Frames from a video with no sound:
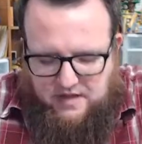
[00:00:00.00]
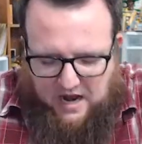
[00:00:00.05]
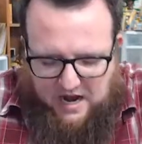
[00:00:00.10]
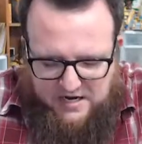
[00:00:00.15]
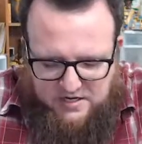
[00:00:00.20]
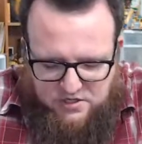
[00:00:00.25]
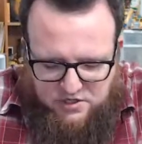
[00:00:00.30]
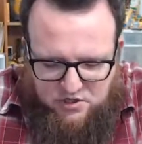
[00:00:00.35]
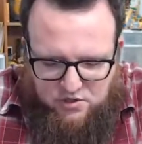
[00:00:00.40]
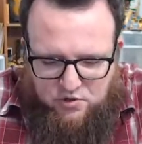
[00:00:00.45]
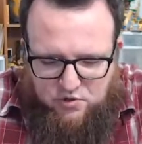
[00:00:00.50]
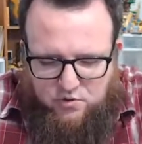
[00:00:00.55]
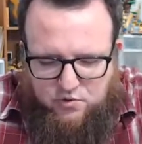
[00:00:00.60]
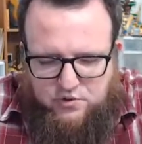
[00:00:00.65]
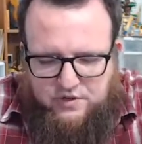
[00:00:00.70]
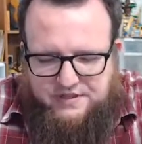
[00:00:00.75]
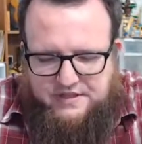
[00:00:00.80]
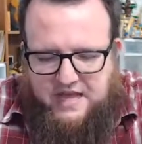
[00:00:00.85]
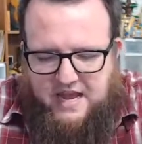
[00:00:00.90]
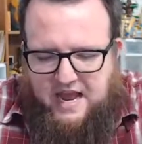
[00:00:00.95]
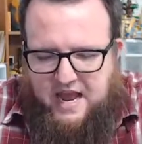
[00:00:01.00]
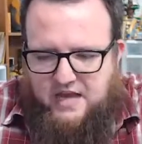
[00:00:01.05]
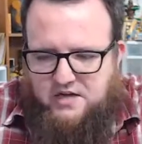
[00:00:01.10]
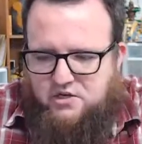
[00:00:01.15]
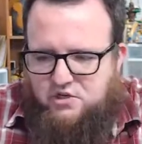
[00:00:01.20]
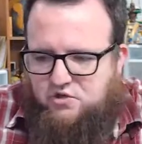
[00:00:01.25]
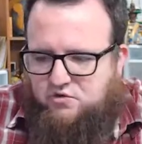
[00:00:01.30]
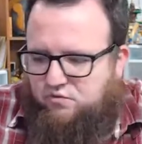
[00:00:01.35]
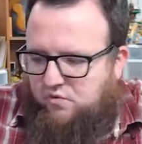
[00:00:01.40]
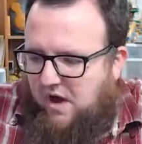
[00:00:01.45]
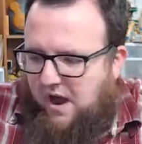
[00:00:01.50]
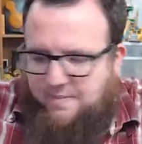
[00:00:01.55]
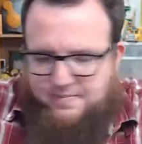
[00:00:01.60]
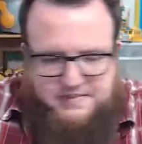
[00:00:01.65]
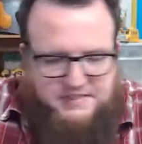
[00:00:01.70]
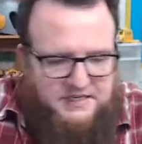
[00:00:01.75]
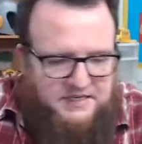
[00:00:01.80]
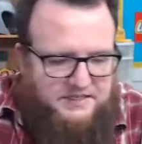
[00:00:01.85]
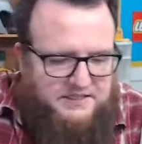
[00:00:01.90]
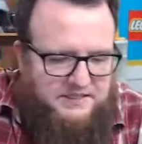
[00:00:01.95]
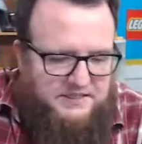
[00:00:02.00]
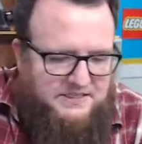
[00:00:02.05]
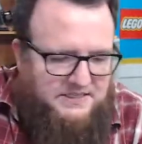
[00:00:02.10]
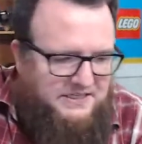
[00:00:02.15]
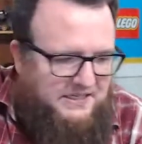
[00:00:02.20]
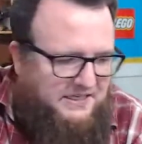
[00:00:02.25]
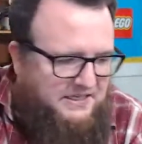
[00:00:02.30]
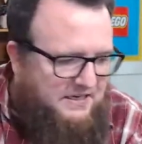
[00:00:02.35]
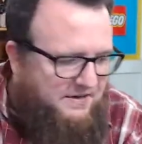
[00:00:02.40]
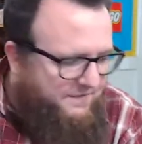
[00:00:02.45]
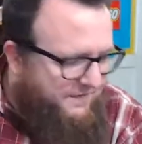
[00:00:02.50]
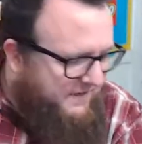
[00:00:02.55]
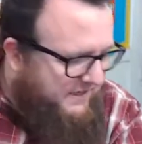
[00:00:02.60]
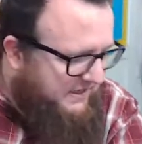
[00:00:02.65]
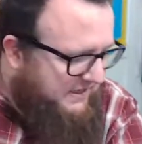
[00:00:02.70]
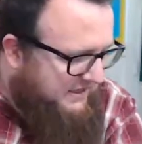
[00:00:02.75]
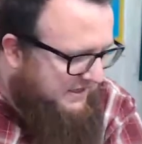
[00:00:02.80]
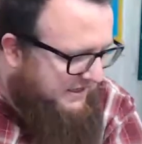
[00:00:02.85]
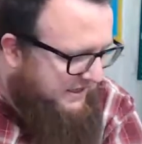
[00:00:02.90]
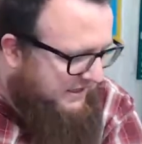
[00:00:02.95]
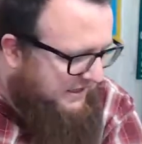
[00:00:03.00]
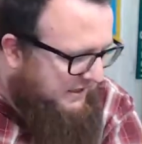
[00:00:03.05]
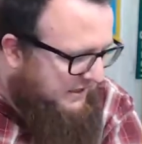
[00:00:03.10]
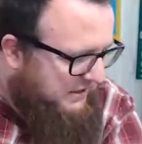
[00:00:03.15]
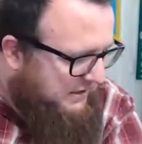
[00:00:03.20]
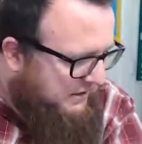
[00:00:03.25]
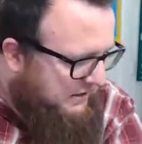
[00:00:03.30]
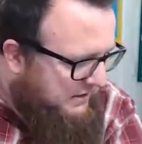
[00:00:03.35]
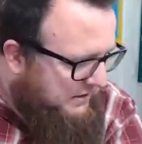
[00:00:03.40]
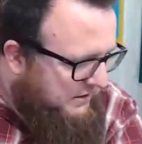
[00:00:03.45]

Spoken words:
I knew that they had dropped it significantly.